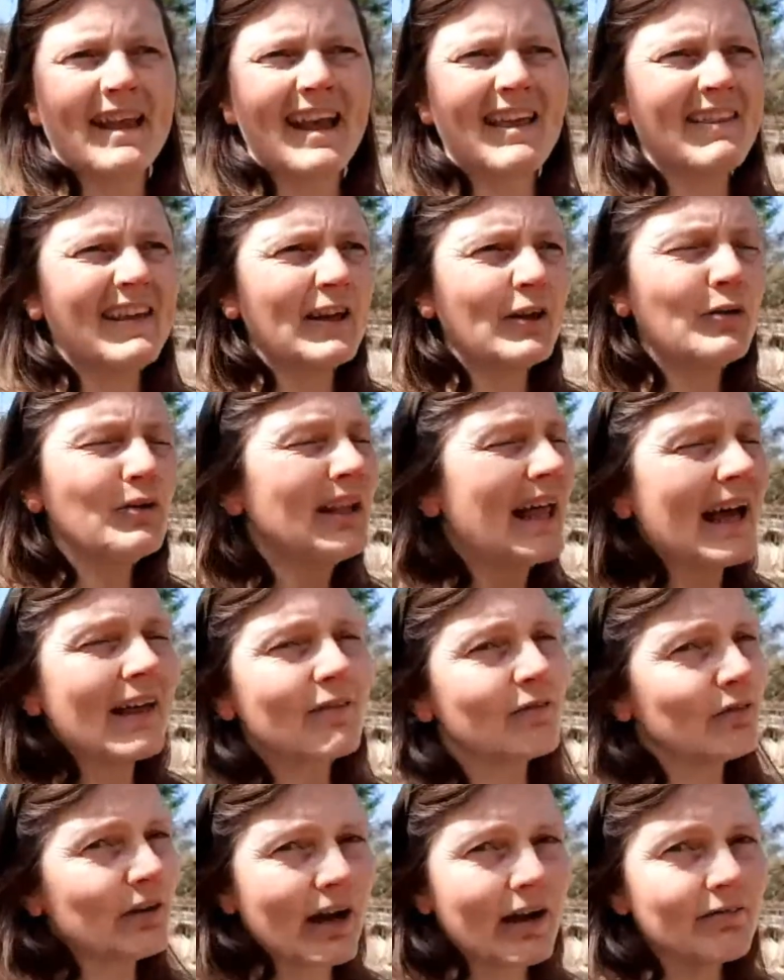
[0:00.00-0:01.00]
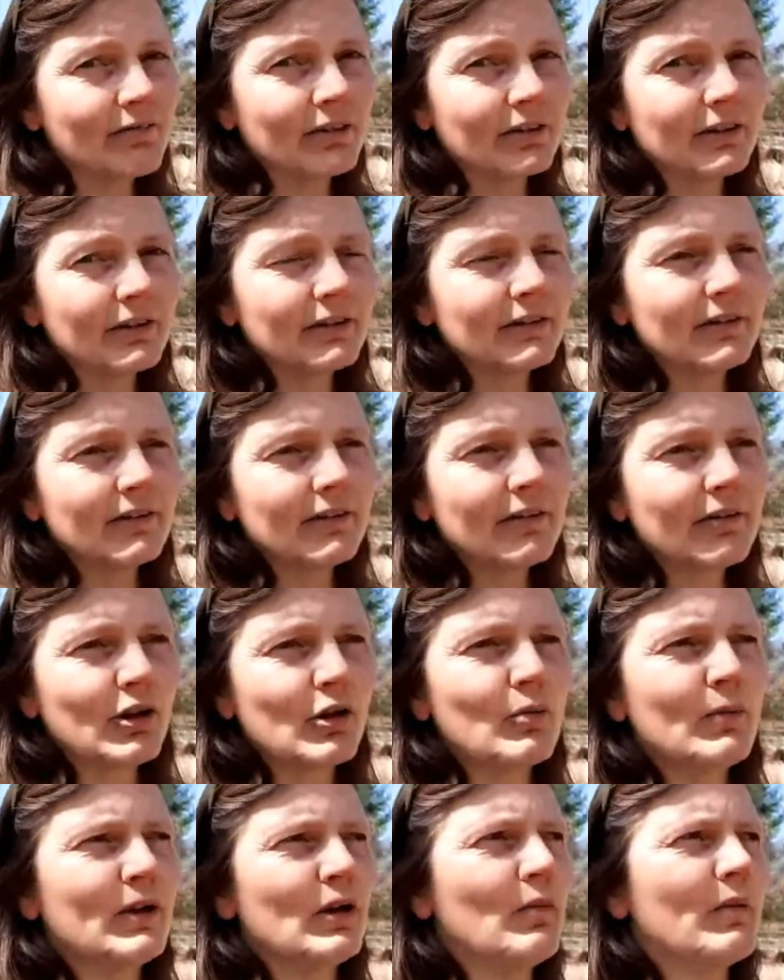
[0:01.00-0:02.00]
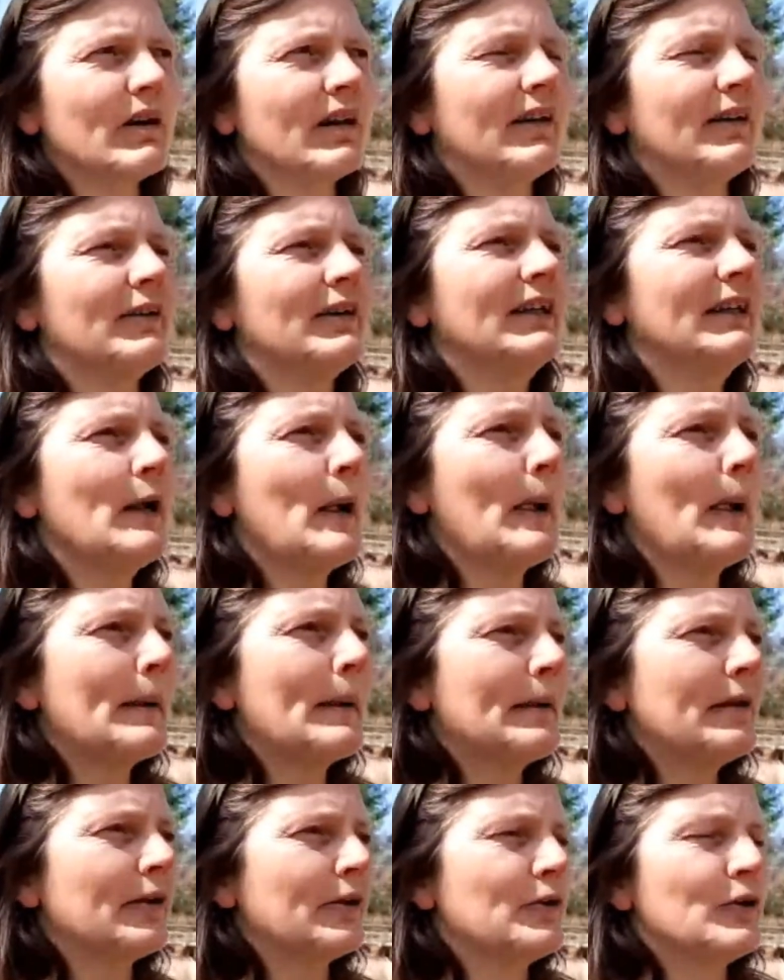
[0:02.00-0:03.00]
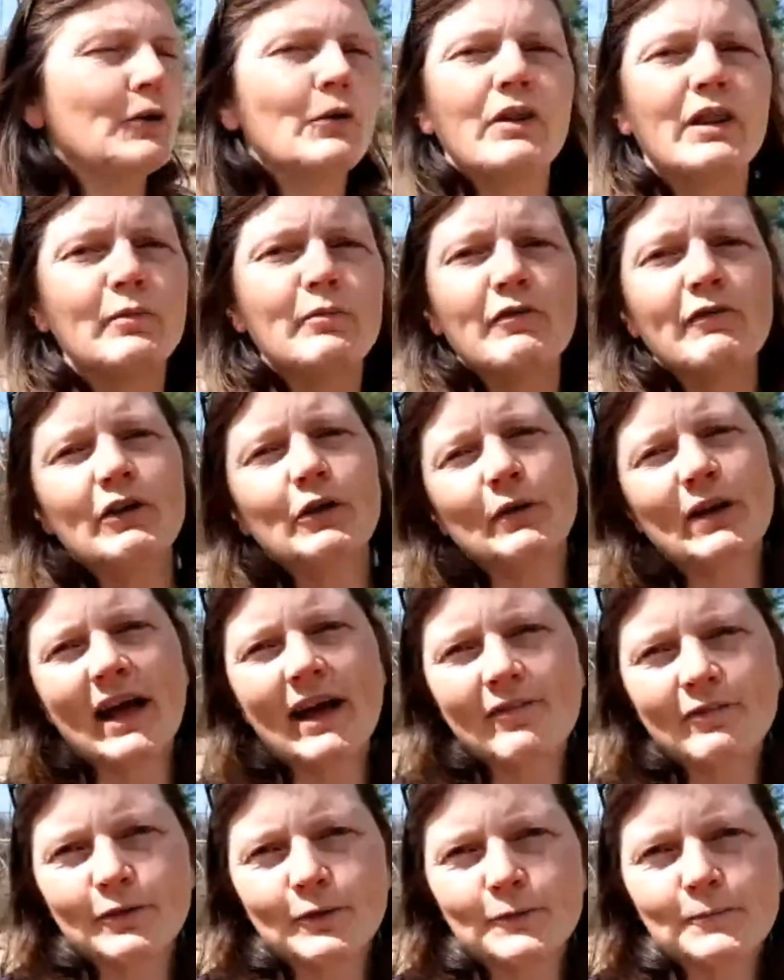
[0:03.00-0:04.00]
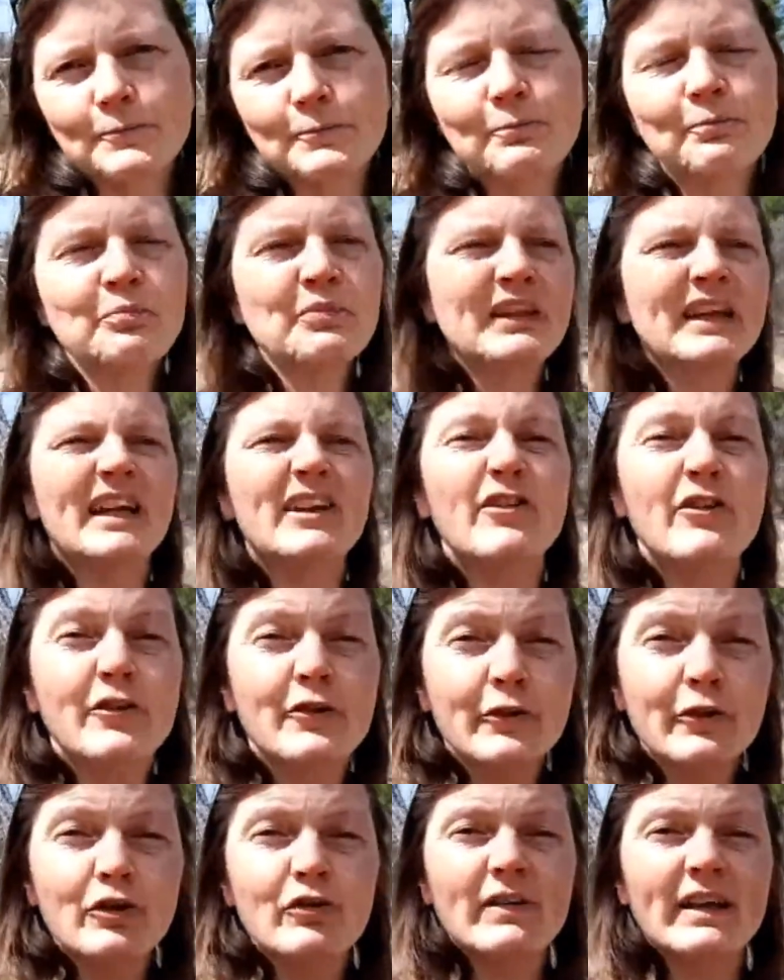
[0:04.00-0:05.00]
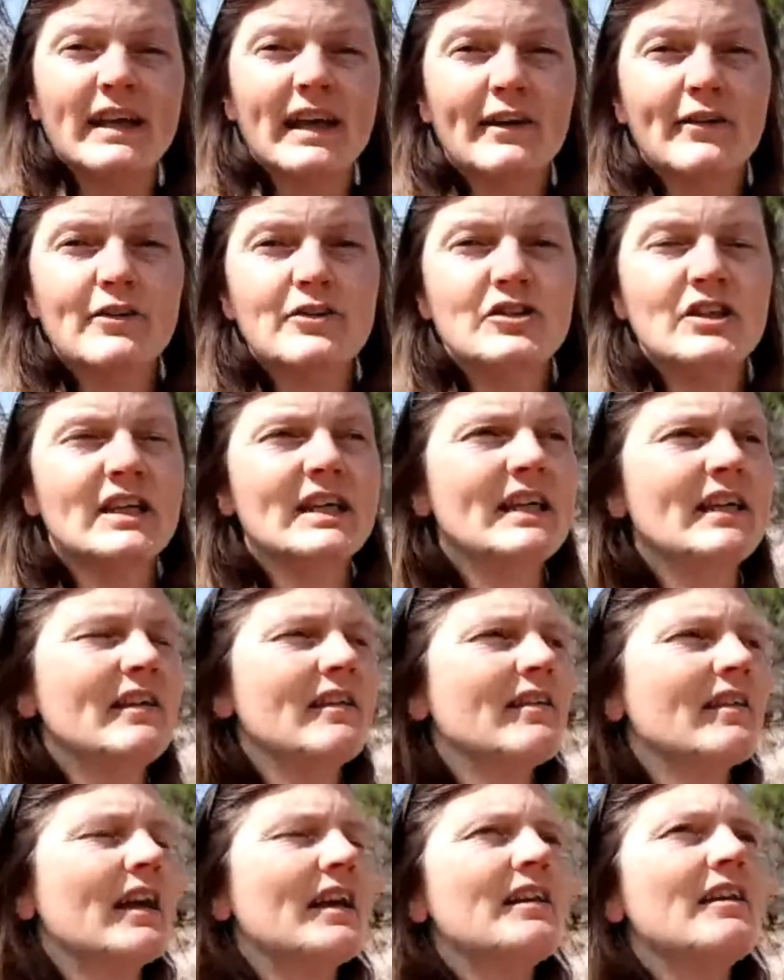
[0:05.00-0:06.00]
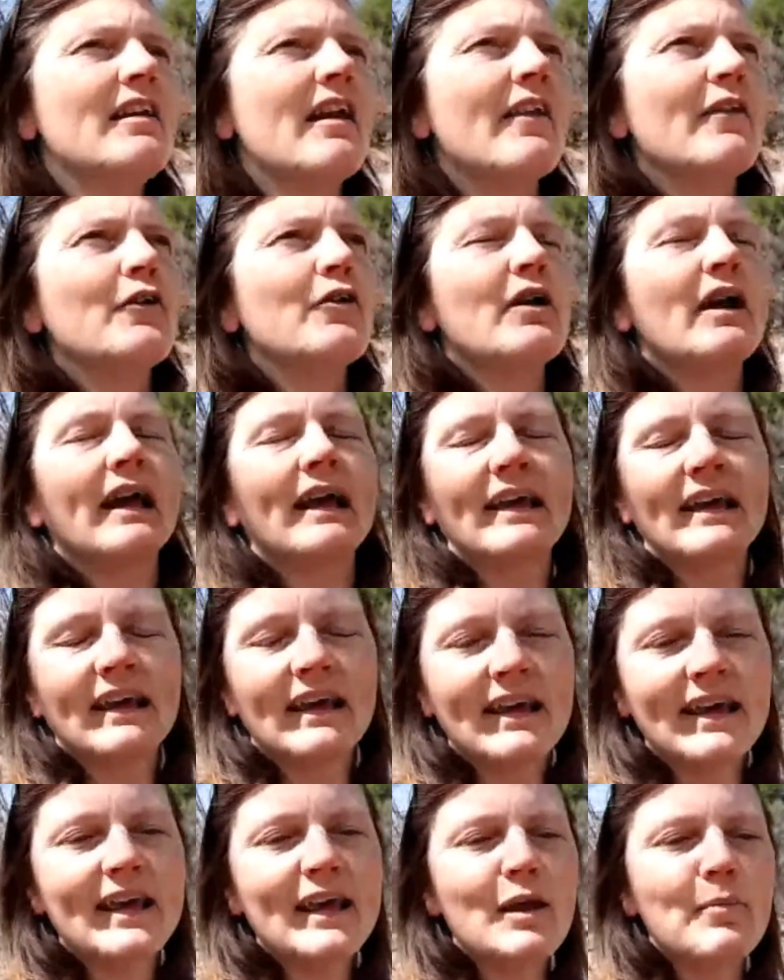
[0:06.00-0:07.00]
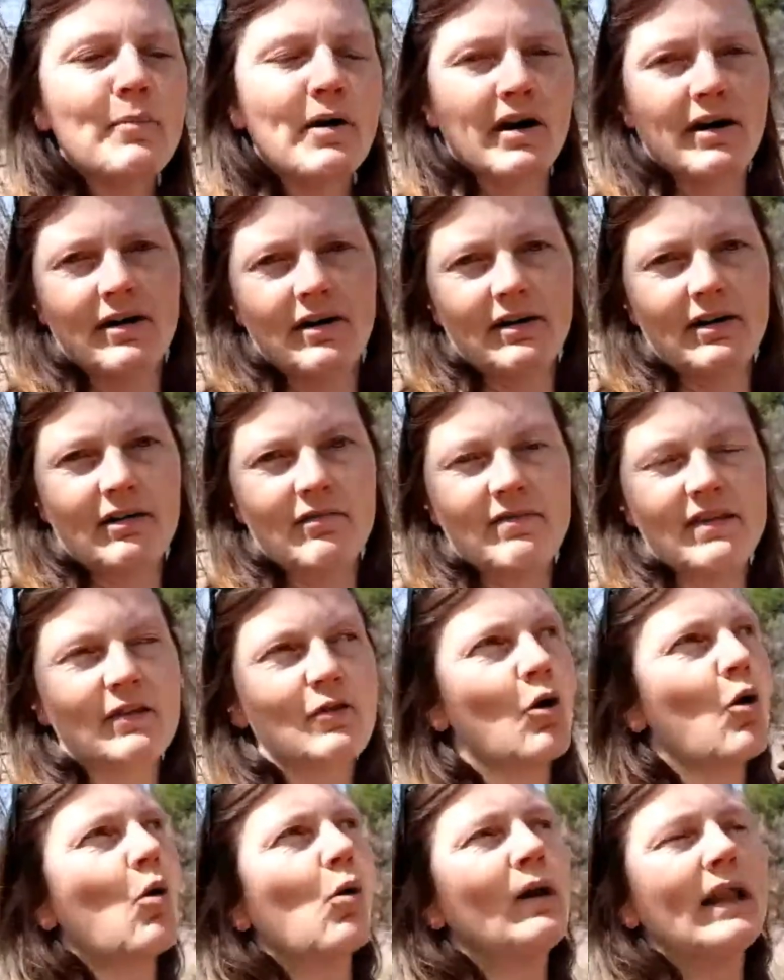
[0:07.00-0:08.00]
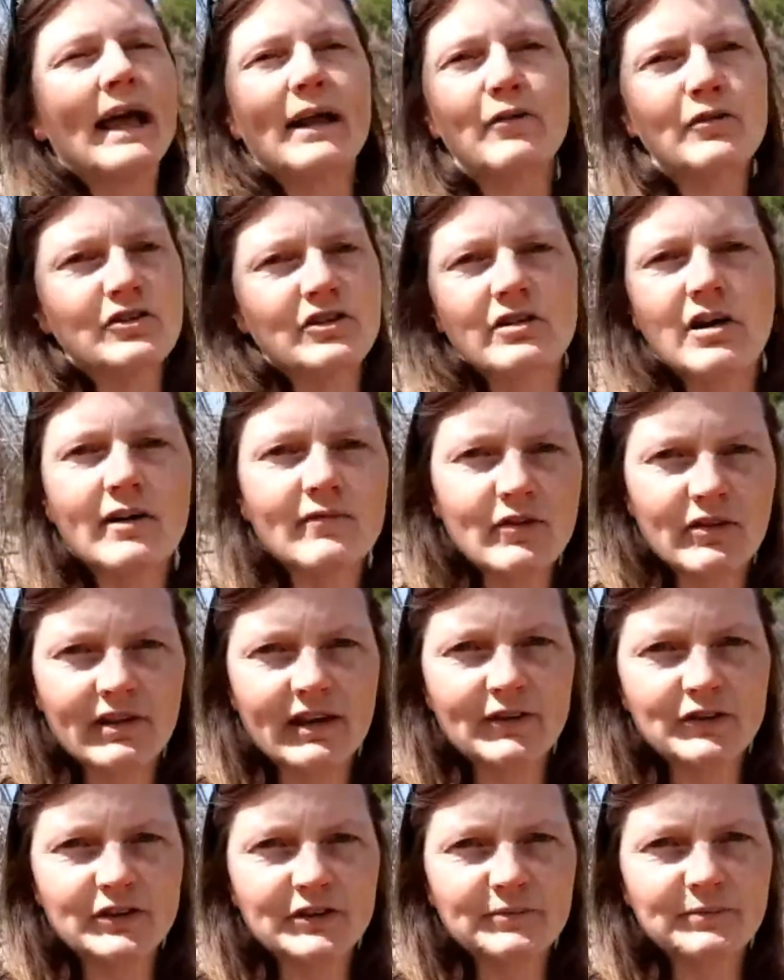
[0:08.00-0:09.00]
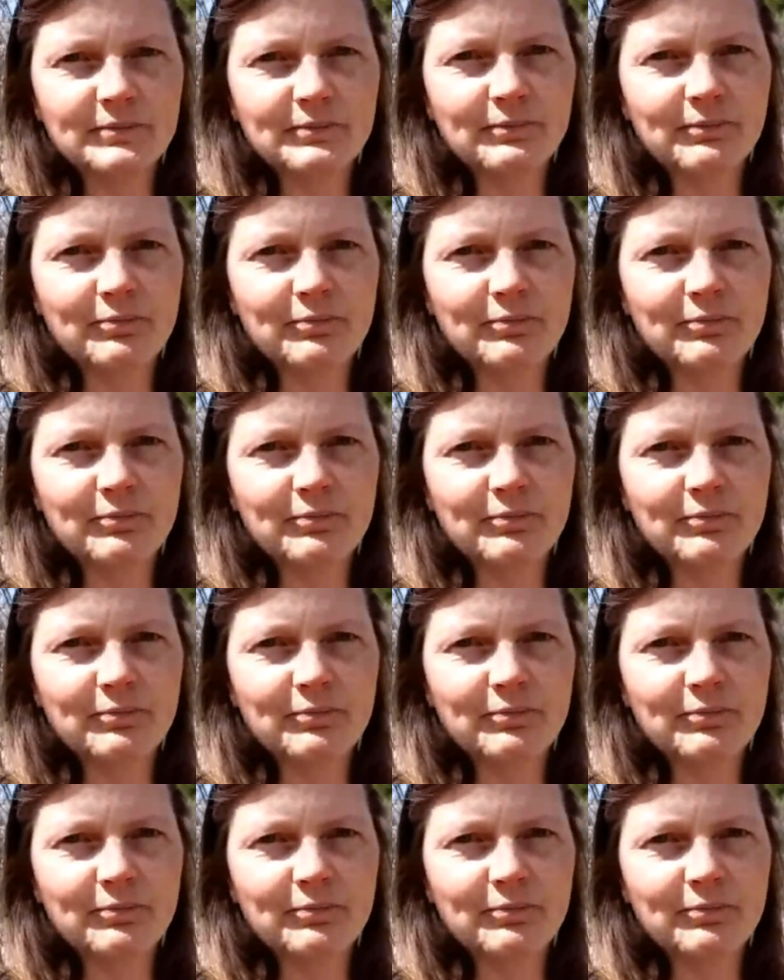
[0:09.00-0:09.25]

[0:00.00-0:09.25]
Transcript: And they don't last forever. So we don't want to, you know, use them if we don't have to. Conserving energy is another key part of this whole energy conversation.